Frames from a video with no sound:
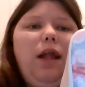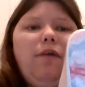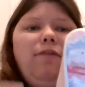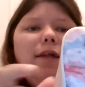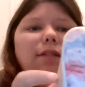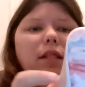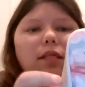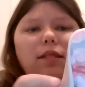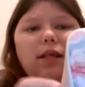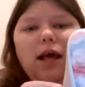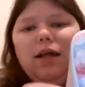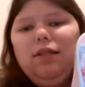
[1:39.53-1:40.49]
I've had this
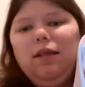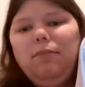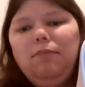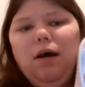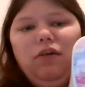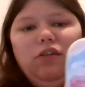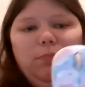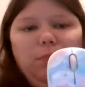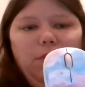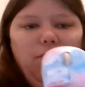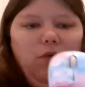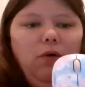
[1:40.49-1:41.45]
exact same mouse
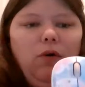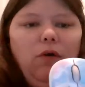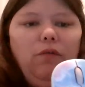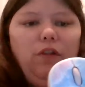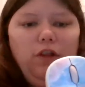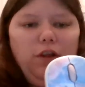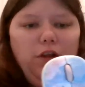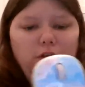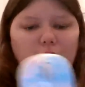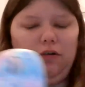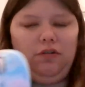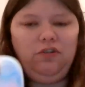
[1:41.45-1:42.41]
before over the
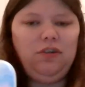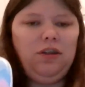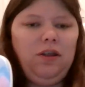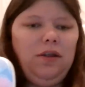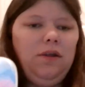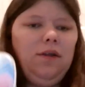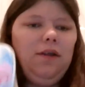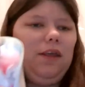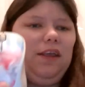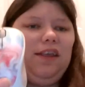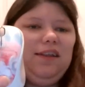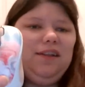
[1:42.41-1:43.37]
years
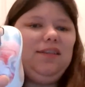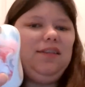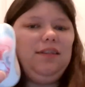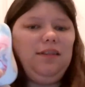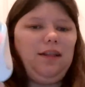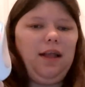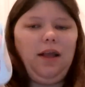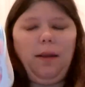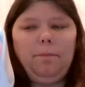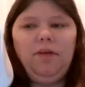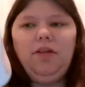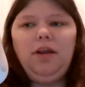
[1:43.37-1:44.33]
in like a
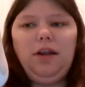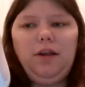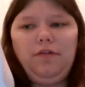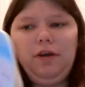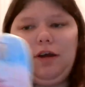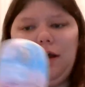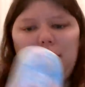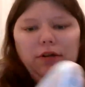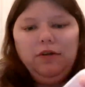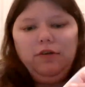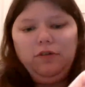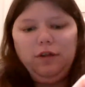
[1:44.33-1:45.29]
billion different
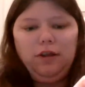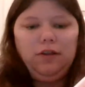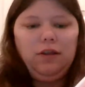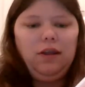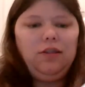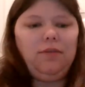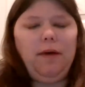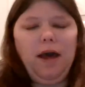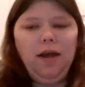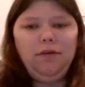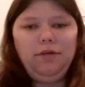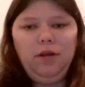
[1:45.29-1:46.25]
colors. It takes a
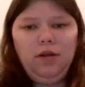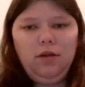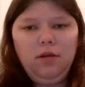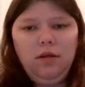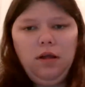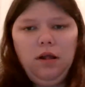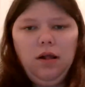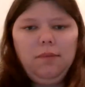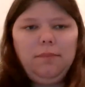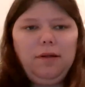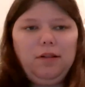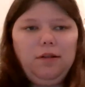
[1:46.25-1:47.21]
battery,
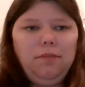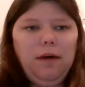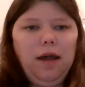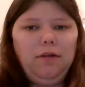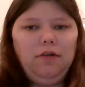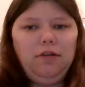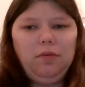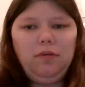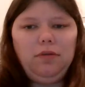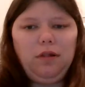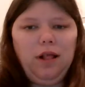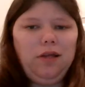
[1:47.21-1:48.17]
but the battery is
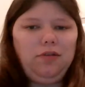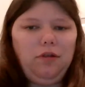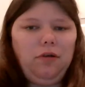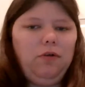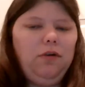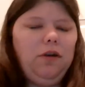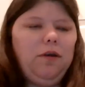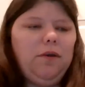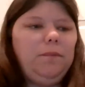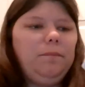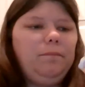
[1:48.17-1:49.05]
supposed to last a whole year.